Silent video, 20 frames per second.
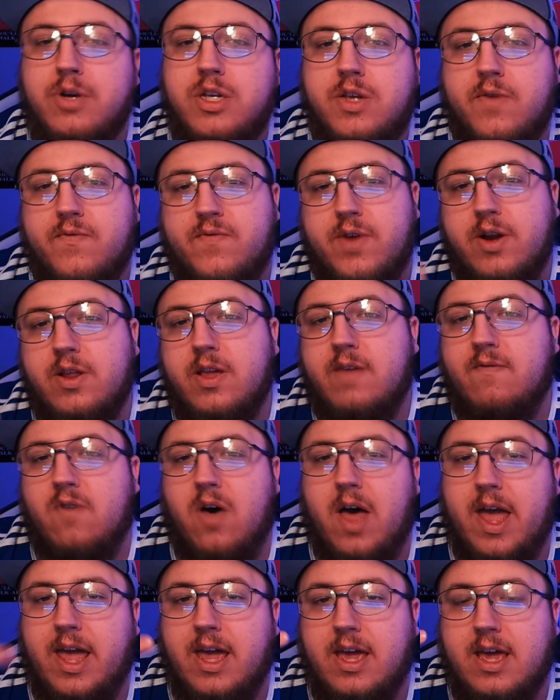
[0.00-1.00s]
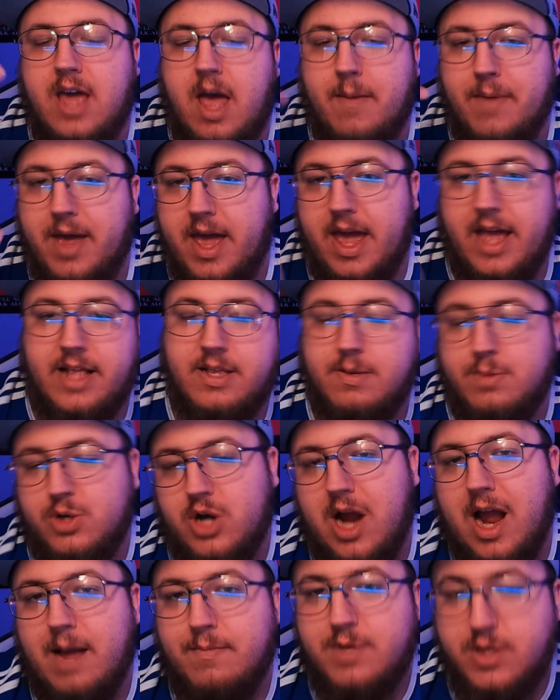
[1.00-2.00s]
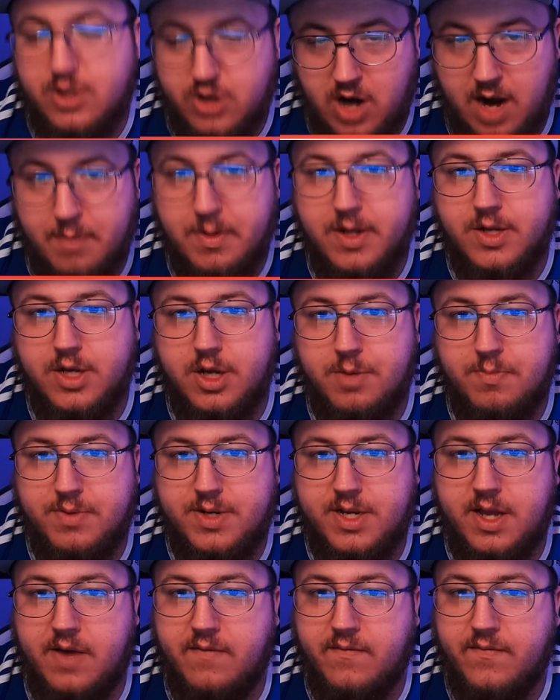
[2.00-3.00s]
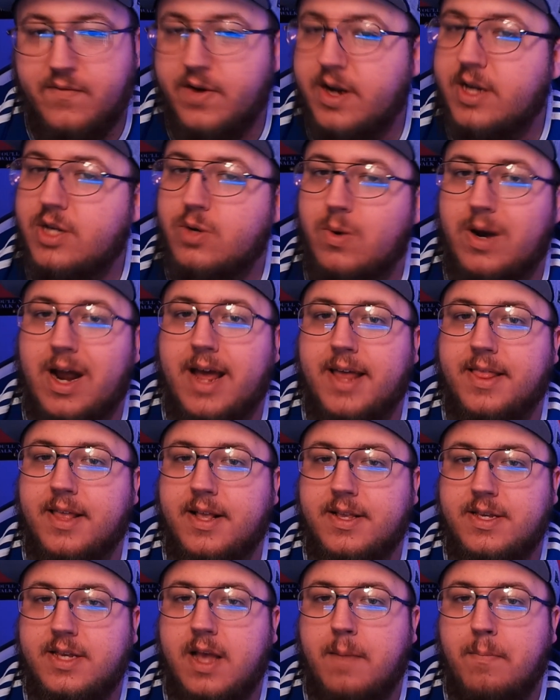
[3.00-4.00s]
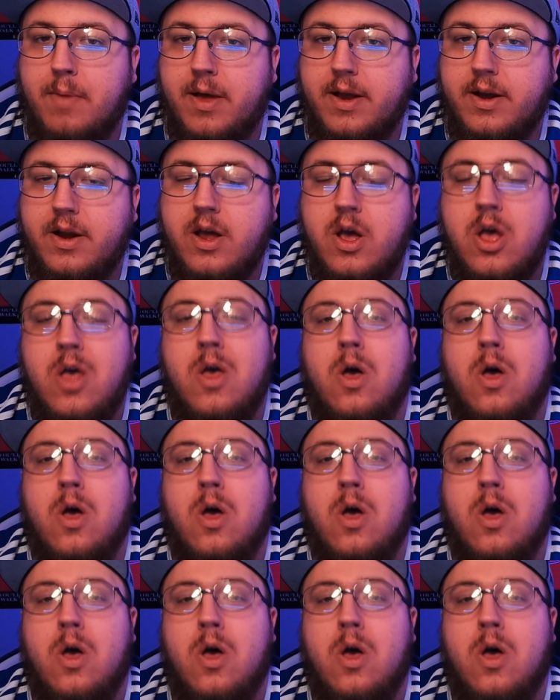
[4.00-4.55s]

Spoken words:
feel free to leave a like, comment, and subscribe. Subscribing is 100% free, so why not hit that sub button.